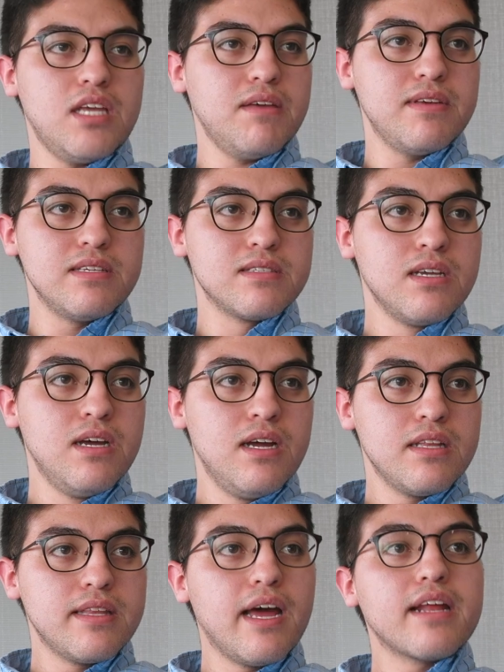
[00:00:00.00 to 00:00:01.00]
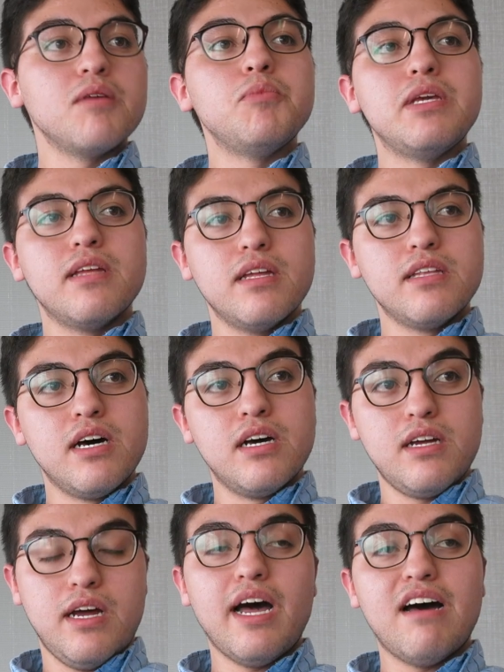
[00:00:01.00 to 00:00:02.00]
savings that can be
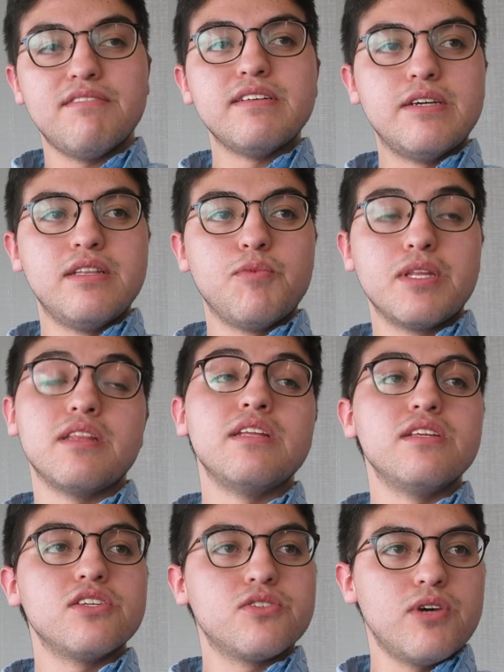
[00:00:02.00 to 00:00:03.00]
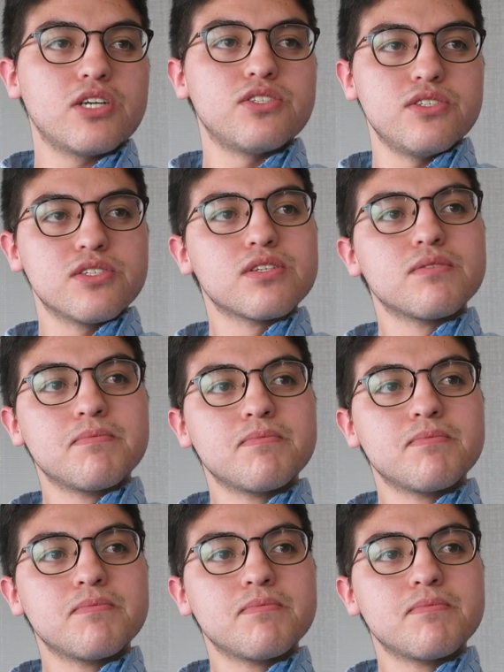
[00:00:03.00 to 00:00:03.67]
within the structures.